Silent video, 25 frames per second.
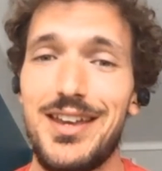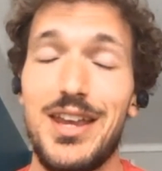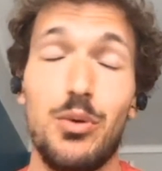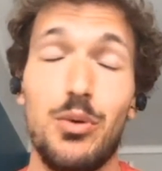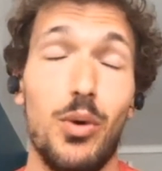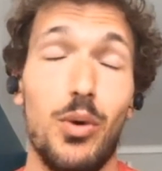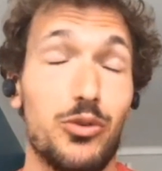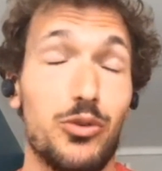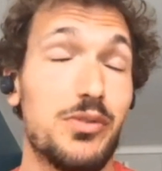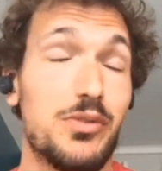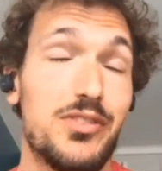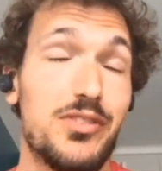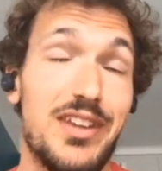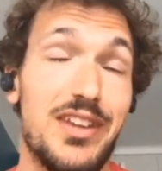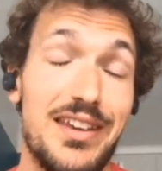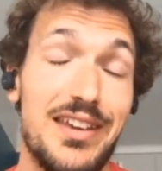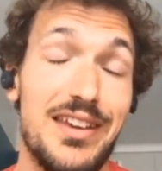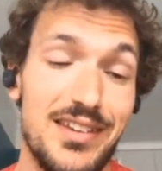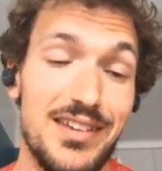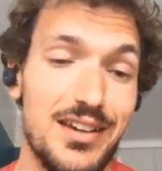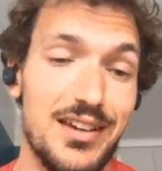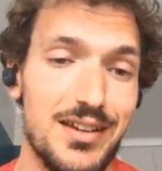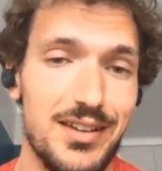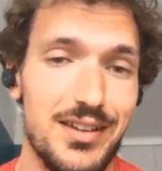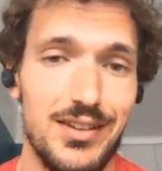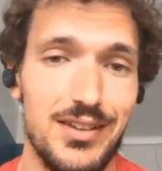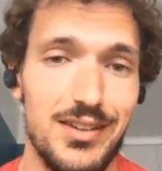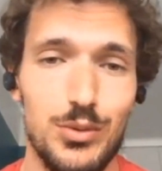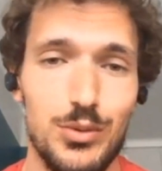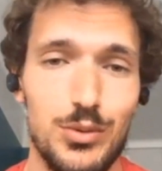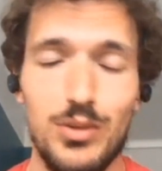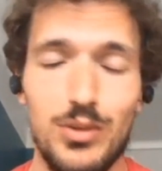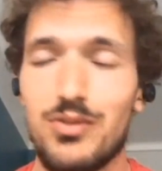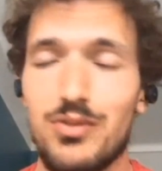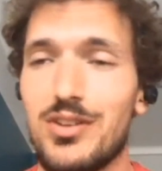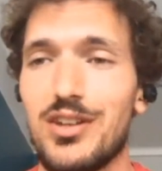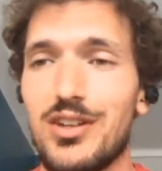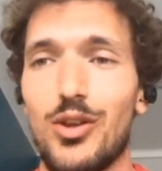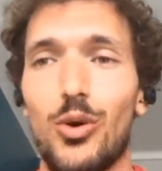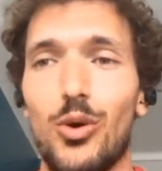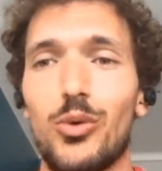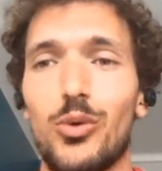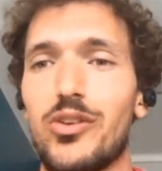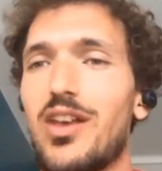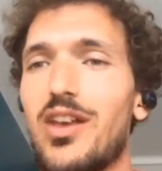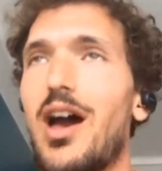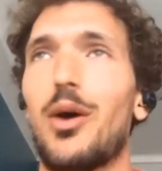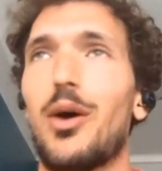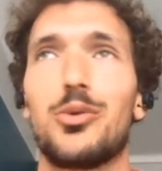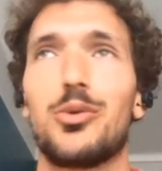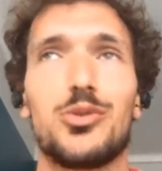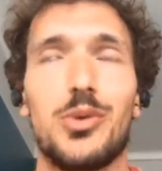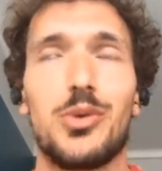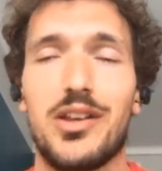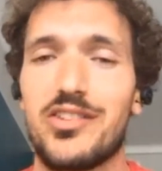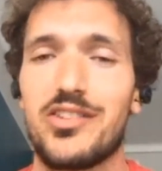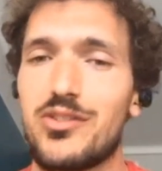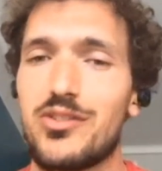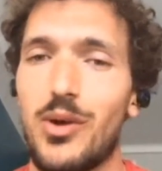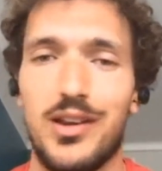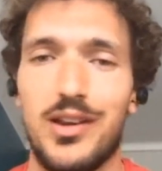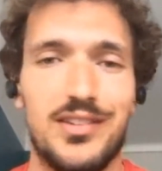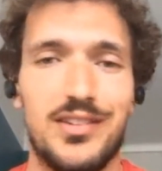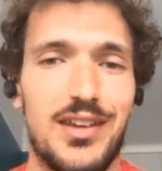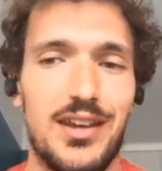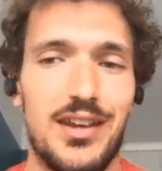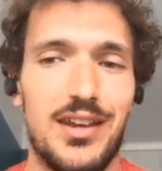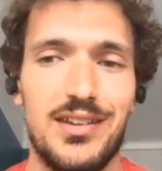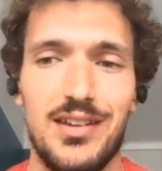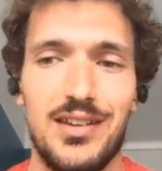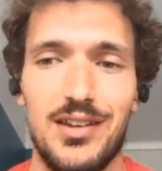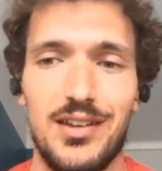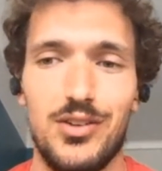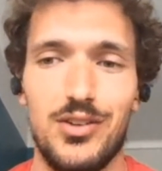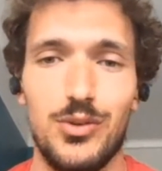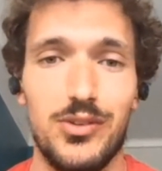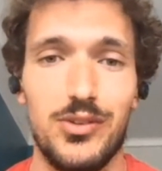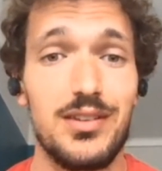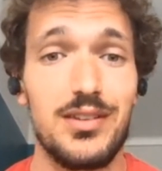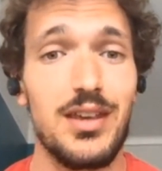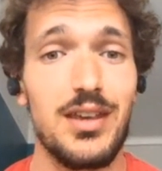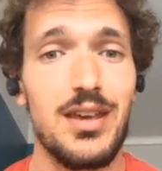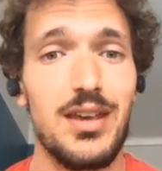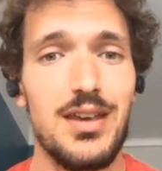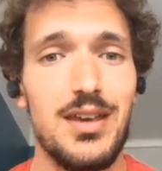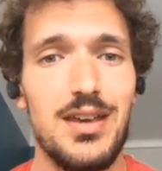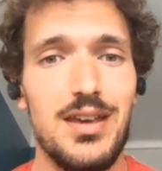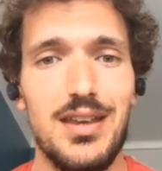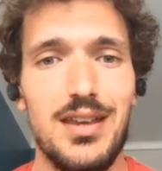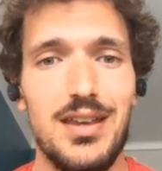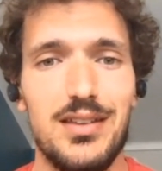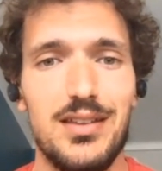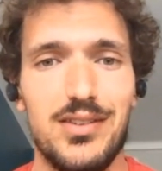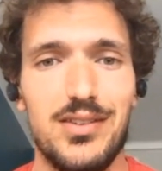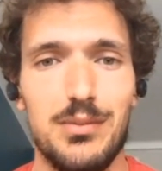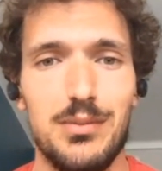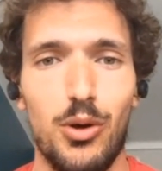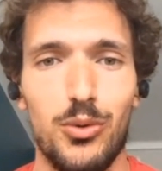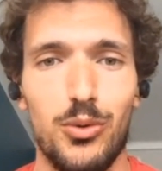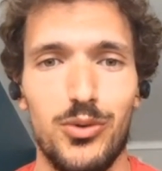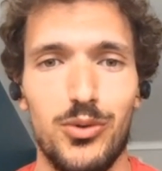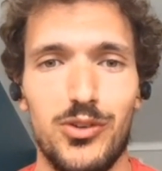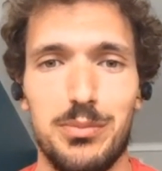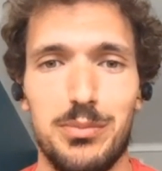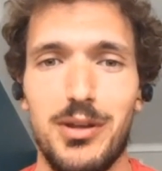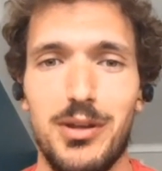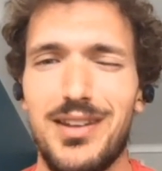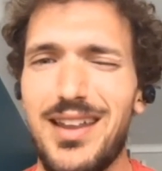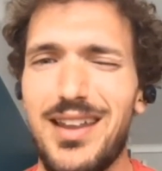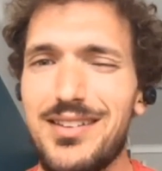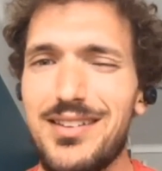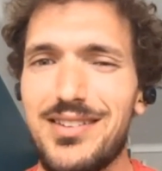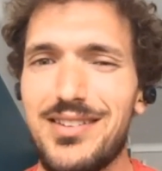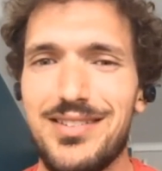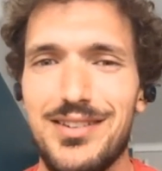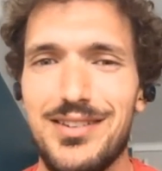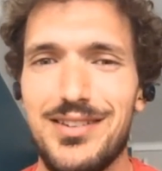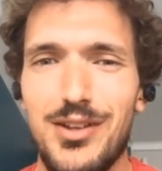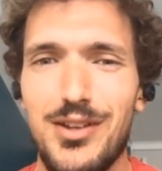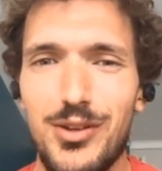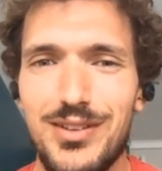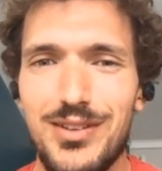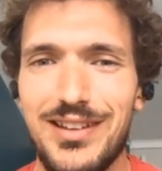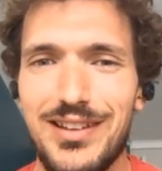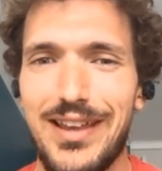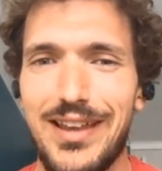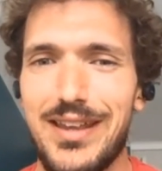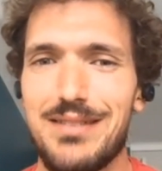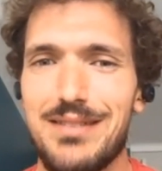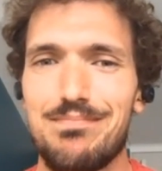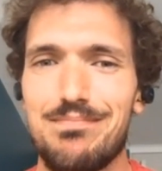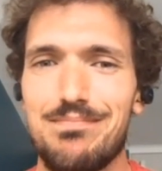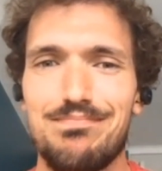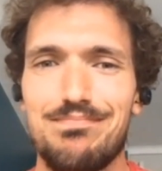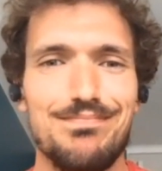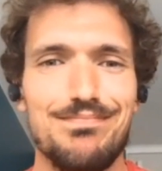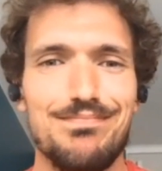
He works with data. So if he knows how to extract data and use it, it's a bonus. But that's not like